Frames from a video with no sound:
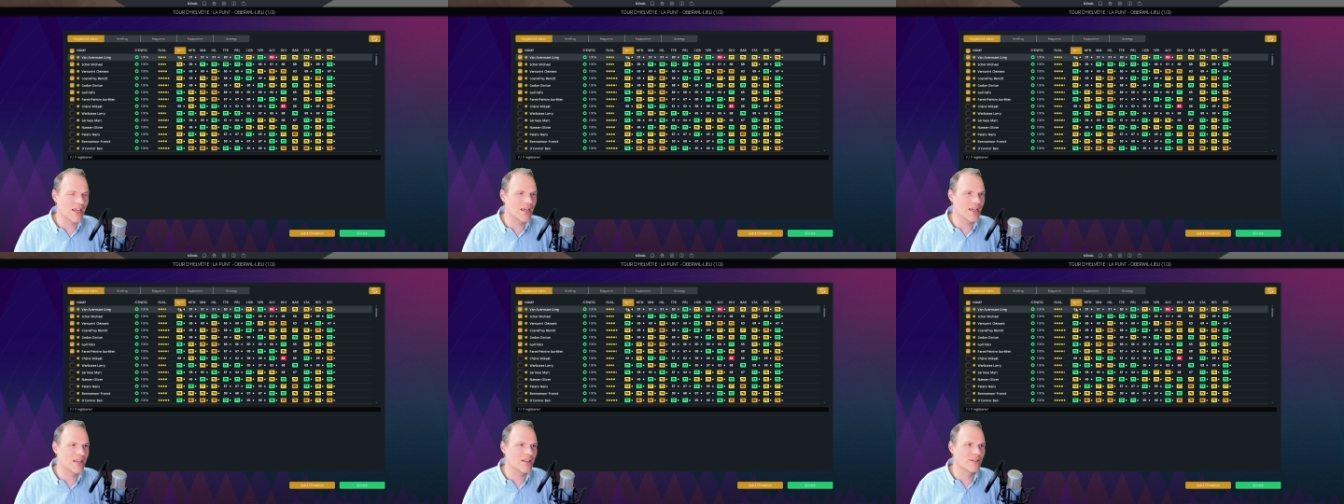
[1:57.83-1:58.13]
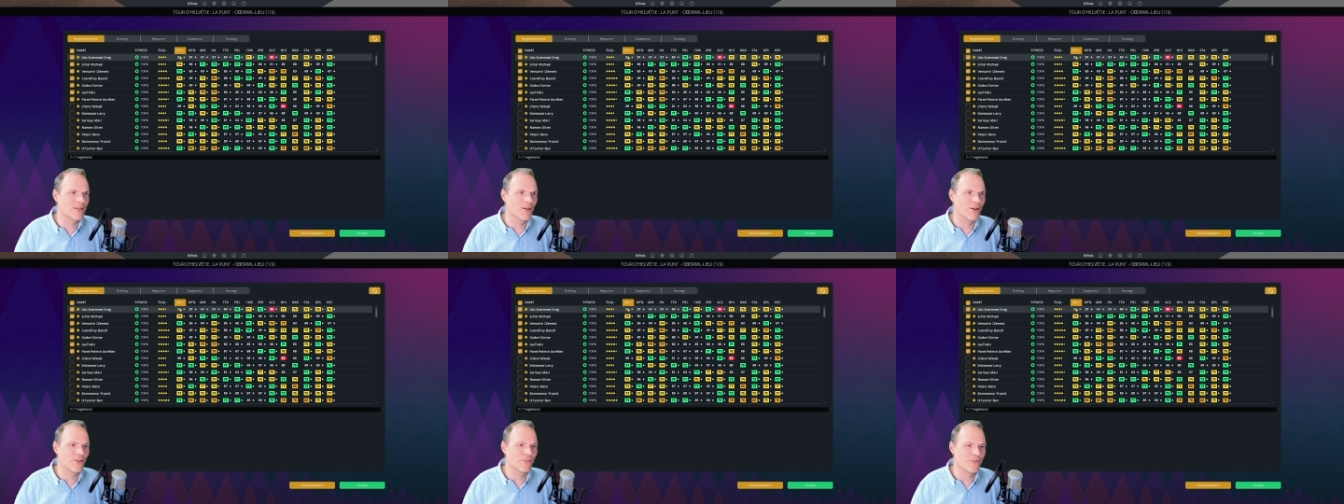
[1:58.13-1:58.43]

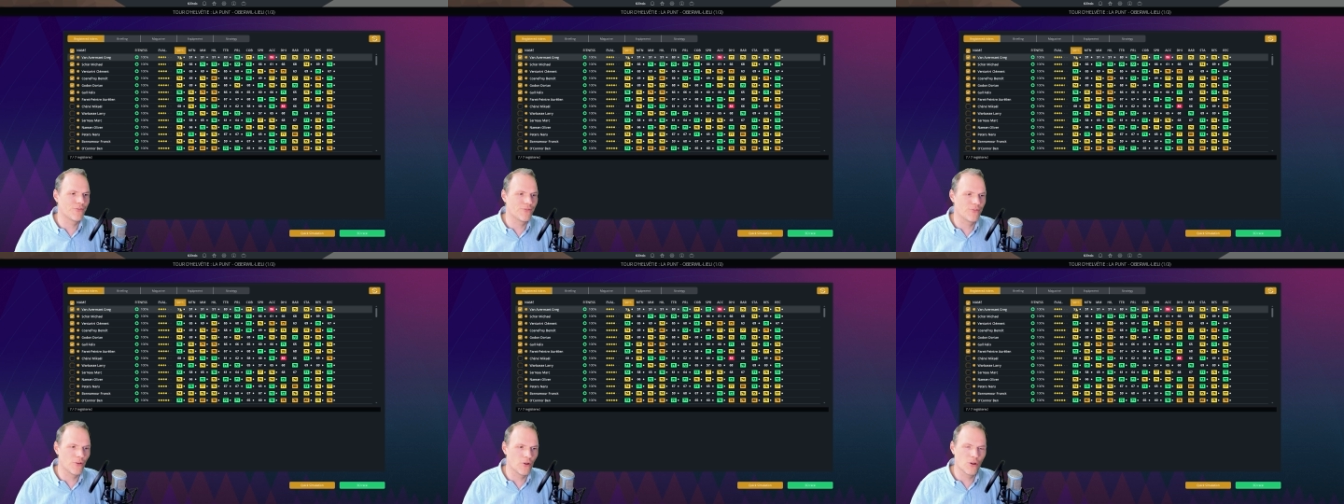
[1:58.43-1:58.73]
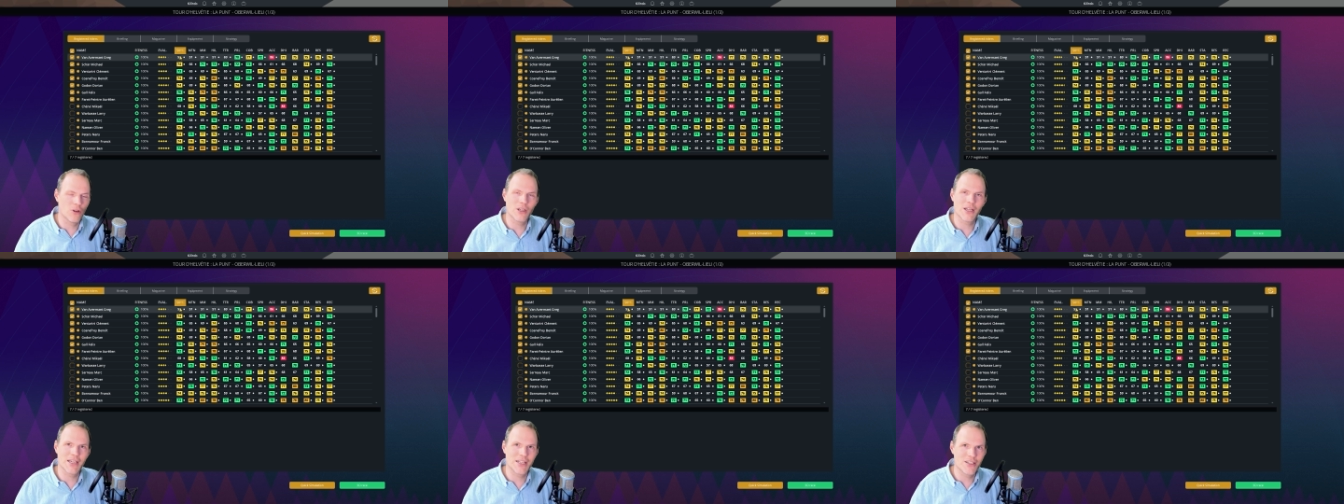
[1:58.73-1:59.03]
in
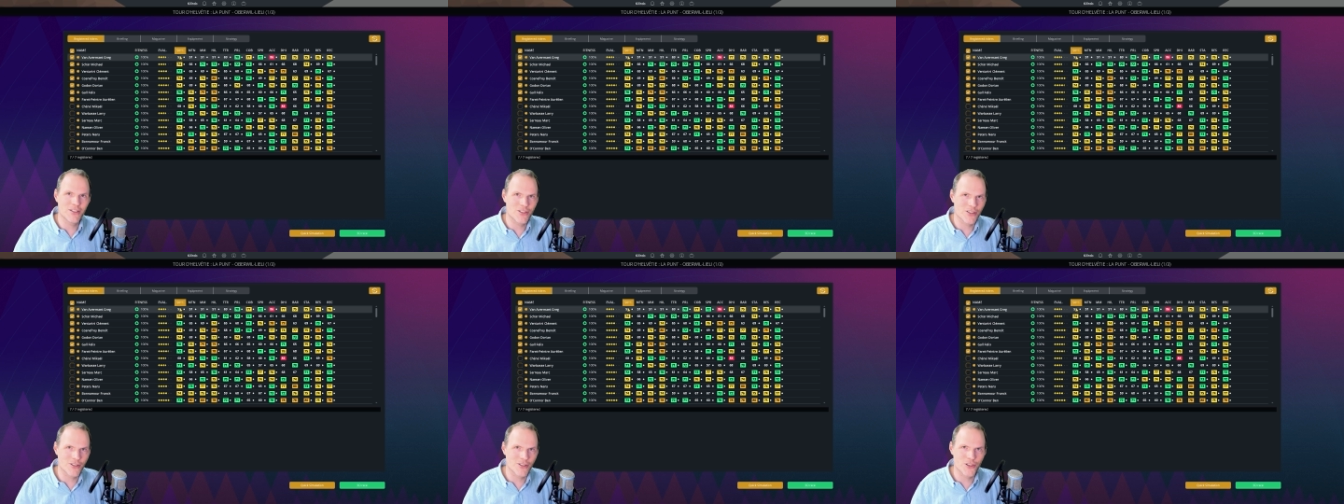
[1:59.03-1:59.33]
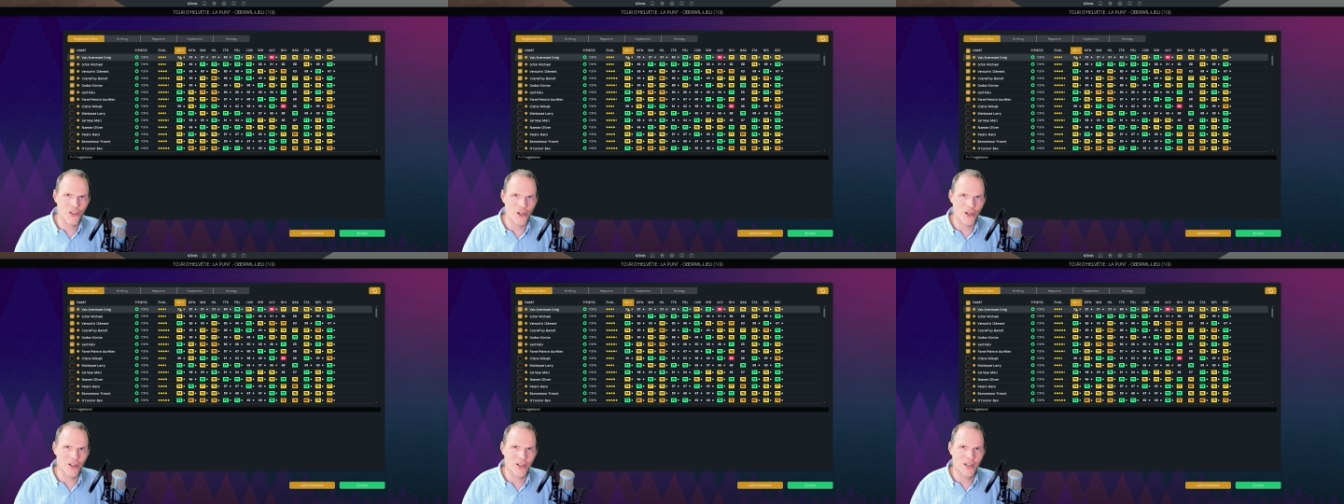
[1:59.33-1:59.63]
full
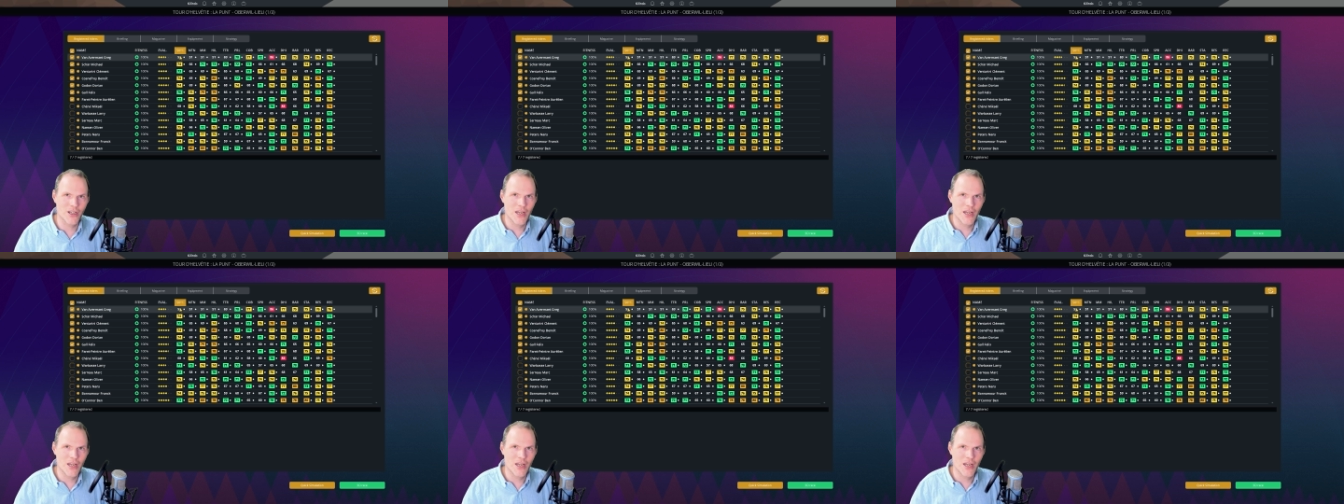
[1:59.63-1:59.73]
integer